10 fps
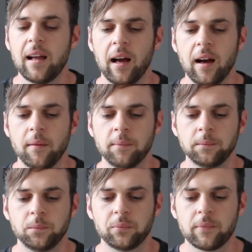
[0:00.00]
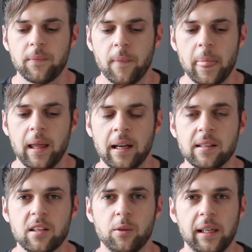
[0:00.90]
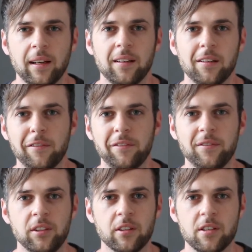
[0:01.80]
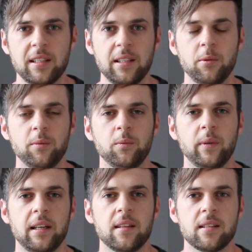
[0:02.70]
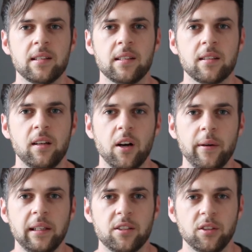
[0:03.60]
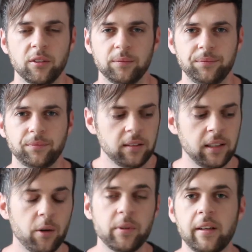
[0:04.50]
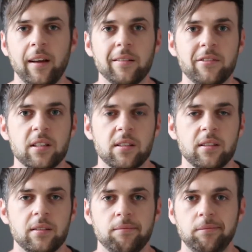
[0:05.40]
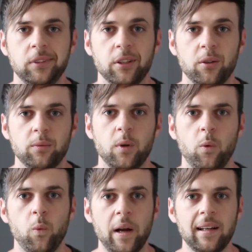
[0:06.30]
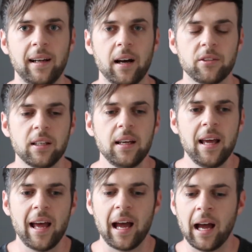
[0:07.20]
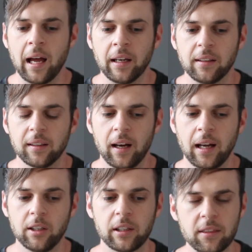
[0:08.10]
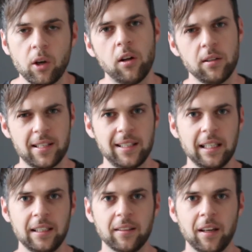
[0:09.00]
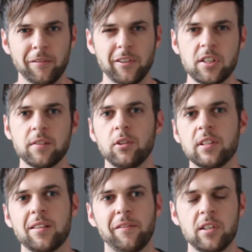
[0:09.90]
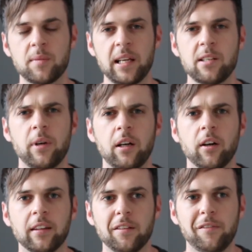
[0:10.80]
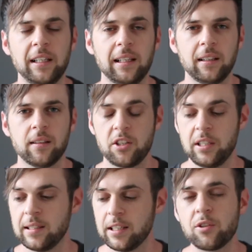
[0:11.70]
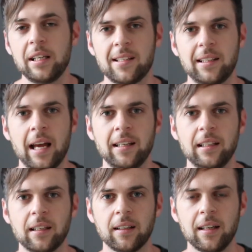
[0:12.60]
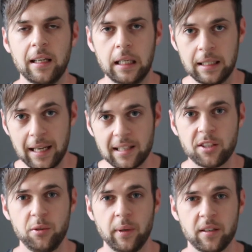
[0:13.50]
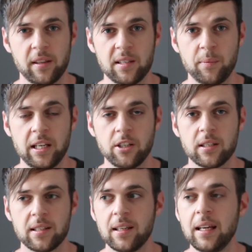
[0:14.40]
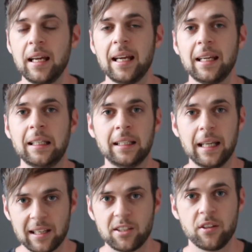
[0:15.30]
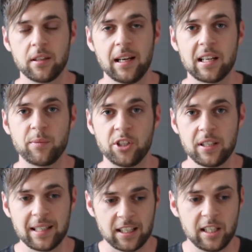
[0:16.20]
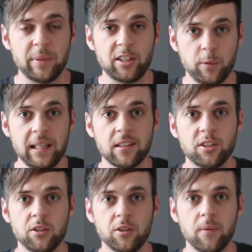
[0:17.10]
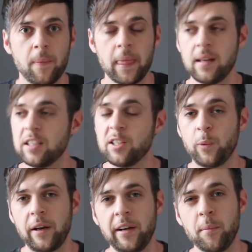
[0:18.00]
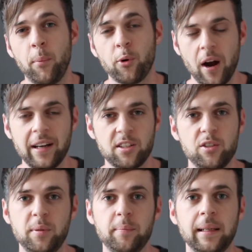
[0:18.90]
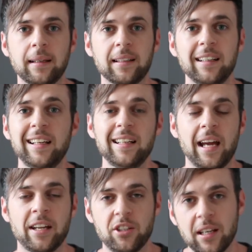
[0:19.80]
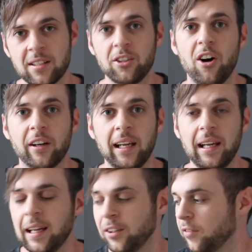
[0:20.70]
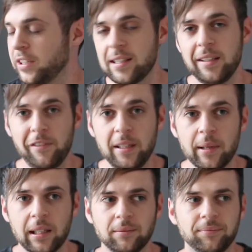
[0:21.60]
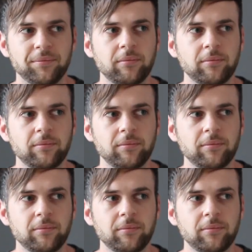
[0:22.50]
And so we kind of, you know, see where this is going to. Now we kind of just, you know, wait it out. And I look at the whole scene, and first of all, it's the first place where I got that feeling. She's literally standing next to one of these benches, next to the dustbin. She's actually between the two. She's wearing bright super pink, and she has dark hair and obviously female.